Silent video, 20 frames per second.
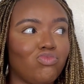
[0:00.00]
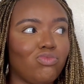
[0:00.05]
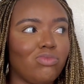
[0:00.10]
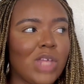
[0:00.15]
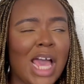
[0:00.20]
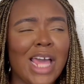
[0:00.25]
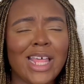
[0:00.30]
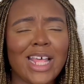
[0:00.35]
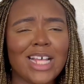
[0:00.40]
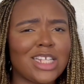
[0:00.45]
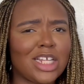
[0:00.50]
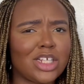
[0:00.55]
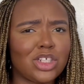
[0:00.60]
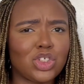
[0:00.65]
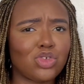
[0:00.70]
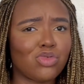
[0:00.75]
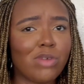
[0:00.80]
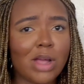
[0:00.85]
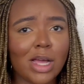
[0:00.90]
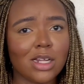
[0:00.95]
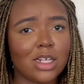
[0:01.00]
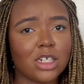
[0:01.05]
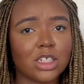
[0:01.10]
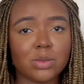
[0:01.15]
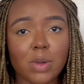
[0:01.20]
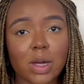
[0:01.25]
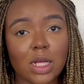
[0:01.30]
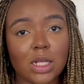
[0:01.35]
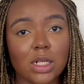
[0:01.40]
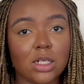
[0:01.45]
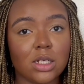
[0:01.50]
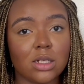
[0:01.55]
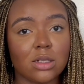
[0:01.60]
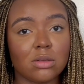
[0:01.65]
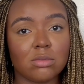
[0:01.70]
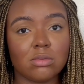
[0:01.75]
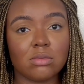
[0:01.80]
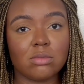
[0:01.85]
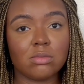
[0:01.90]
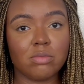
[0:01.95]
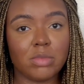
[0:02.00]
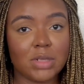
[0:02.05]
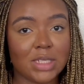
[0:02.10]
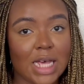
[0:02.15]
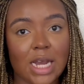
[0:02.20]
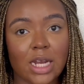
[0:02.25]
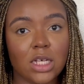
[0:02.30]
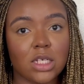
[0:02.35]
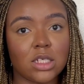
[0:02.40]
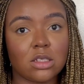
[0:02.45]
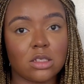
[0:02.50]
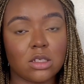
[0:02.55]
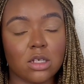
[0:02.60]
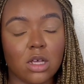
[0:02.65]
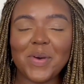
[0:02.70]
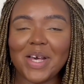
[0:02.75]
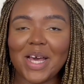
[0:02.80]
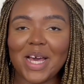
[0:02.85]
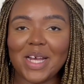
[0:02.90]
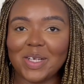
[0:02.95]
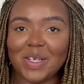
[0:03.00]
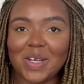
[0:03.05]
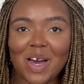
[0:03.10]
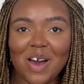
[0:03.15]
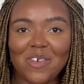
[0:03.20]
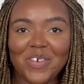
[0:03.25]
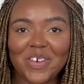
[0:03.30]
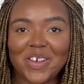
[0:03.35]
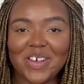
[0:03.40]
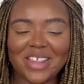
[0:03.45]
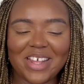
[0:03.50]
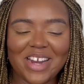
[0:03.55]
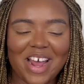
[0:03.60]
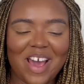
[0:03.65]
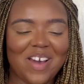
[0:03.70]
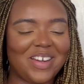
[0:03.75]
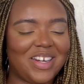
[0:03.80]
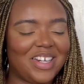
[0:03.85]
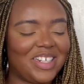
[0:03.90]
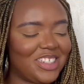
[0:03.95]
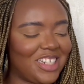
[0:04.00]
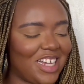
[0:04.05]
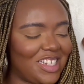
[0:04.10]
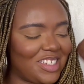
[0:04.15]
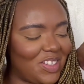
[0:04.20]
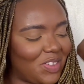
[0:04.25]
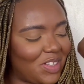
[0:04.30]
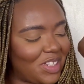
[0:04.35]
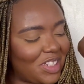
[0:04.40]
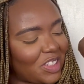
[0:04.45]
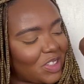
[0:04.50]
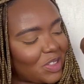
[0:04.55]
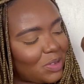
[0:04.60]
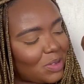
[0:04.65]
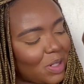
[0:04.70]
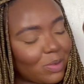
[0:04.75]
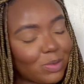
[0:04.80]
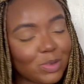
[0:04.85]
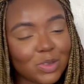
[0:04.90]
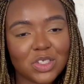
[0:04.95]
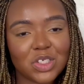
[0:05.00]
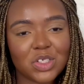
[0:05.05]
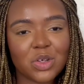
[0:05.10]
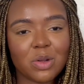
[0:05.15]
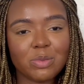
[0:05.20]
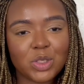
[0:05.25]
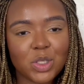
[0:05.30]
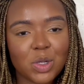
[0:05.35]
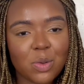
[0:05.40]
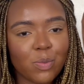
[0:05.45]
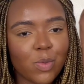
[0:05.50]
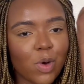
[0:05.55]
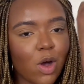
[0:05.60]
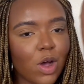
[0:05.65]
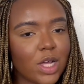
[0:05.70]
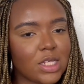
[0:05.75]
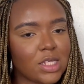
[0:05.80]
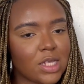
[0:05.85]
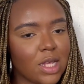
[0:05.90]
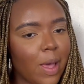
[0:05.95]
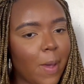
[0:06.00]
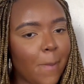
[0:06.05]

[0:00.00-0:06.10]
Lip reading: I guess they're just regular schmegular metallics. But I don't know, I'll figure that out and let you guys know in the description box.